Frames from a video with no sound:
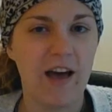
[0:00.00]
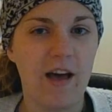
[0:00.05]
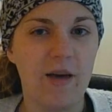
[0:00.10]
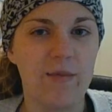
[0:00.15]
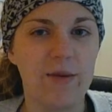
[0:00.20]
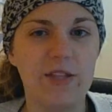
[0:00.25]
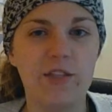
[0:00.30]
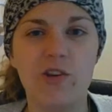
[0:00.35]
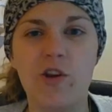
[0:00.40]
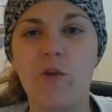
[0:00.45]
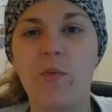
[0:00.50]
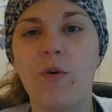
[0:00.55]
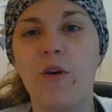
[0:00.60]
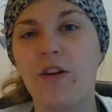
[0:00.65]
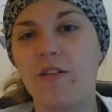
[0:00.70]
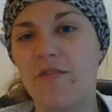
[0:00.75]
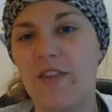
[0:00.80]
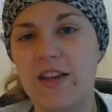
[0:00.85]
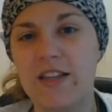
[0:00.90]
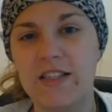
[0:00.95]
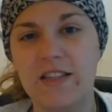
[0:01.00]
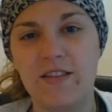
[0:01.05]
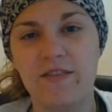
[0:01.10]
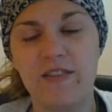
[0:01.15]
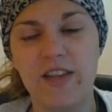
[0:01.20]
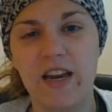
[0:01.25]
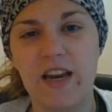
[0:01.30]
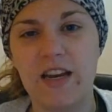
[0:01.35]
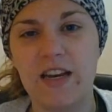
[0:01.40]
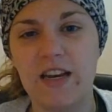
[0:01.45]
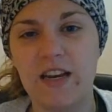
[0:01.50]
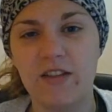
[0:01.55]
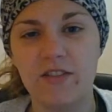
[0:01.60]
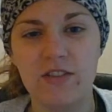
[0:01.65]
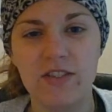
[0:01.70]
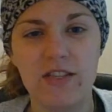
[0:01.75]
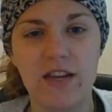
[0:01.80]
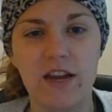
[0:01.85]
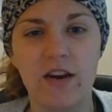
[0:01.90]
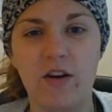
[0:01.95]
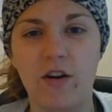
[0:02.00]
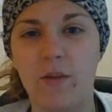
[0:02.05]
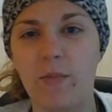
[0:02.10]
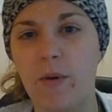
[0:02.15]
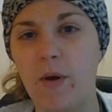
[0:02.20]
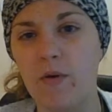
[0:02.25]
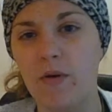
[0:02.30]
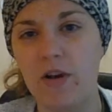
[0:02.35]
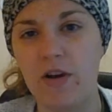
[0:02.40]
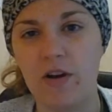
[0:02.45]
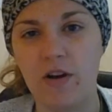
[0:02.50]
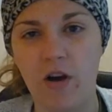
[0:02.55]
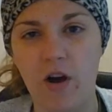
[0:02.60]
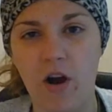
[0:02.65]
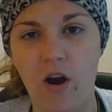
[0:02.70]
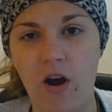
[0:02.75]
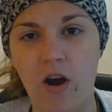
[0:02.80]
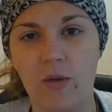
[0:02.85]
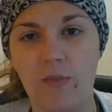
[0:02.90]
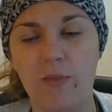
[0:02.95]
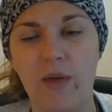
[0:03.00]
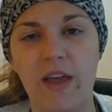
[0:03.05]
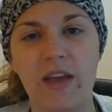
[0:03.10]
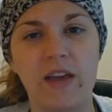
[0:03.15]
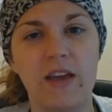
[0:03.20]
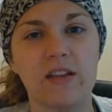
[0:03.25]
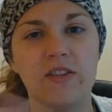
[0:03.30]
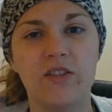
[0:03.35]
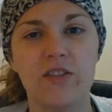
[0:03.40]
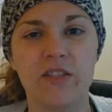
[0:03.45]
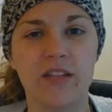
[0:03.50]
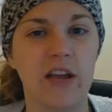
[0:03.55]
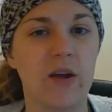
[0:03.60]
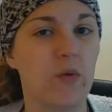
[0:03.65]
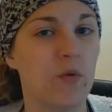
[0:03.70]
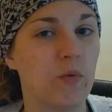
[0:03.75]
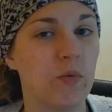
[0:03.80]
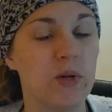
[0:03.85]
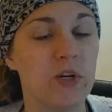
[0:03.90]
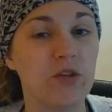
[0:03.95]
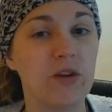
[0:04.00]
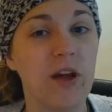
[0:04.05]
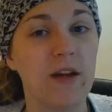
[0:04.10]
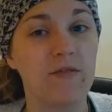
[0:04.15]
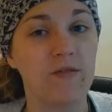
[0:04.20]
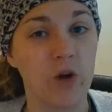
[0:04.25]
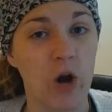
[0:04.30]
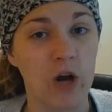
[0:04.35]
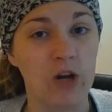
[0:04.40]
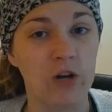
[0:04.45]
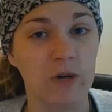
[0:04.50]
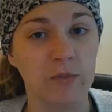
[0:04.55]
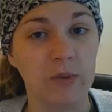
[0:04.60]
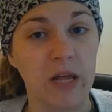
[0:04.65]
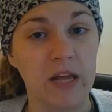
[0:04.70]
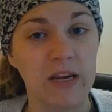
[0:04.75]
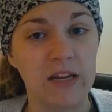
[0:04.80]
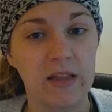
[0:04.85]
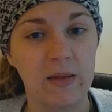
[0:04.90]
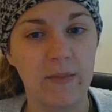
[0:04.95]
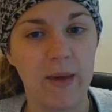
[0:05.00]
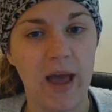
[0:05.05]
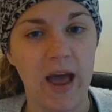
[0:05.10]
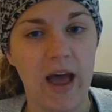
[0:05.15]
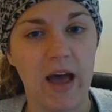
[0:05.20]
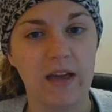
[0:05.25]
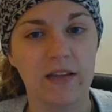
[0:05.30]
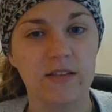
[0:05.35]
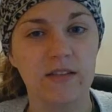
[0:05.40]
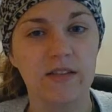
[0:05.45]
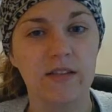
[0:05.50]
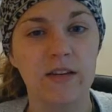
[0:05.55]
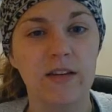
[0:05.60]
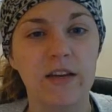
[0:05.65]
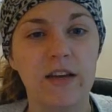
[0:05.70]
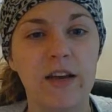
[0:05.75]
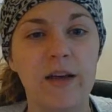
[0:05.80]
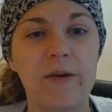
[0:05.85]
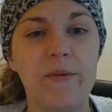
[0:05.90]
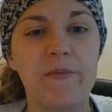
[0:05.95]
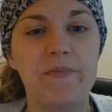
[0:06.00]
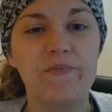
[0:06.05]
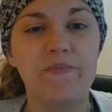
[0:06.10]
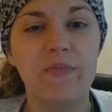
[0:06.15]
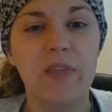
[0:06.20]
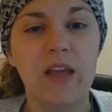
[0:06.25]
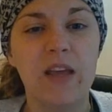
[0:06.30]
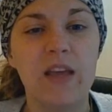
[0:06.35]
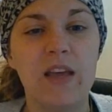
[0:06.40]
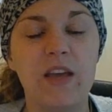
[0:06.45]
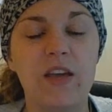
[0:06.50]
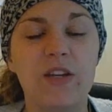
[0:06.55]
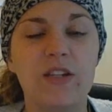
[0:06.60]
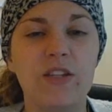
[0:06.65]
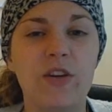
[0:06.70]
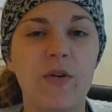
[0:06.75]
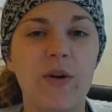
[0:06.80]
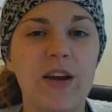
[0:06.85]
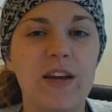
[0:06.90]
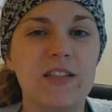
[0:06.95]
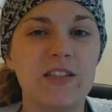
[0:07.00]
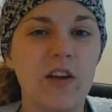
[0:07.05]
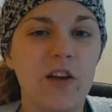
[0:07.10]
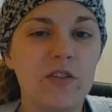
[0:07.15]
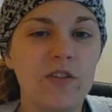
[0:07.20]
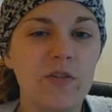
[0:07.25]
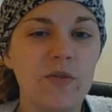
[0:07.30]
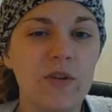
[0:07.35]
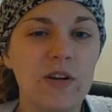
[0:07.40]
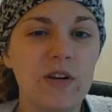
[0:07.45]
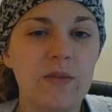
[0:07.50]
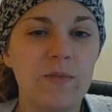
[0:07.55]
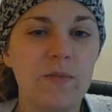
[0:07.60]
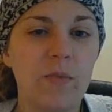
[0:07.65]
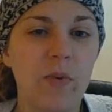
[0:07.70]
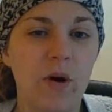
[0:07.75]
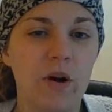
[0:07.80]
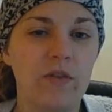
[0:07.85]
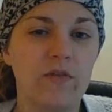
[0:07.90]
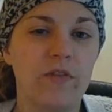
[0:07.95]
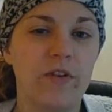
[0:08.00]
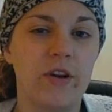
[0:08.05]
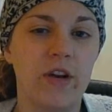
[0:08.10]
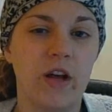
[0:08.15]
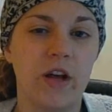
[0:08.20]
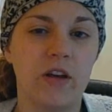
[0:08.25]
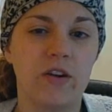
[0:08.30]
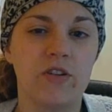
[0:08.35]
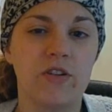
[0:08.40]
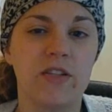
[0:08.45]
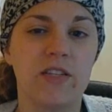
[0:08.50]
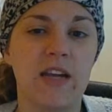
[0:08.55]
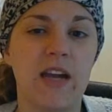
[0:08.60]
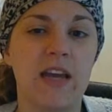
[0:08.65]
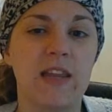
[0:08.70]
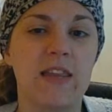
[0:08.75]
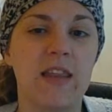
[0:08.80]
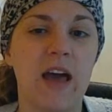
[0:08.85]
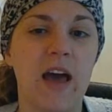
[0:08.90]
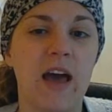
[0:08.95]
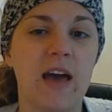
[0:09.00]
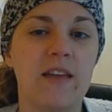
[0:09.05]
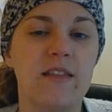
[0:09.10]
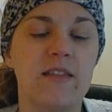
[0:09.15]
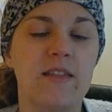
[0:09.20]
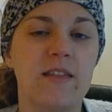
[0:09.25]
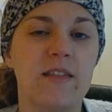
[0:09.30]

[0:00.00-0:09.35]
It's no more invasive than a needle stick or a poke in your arm, just like when we have drawn your blood in the past. So, and it's also important for you to understand that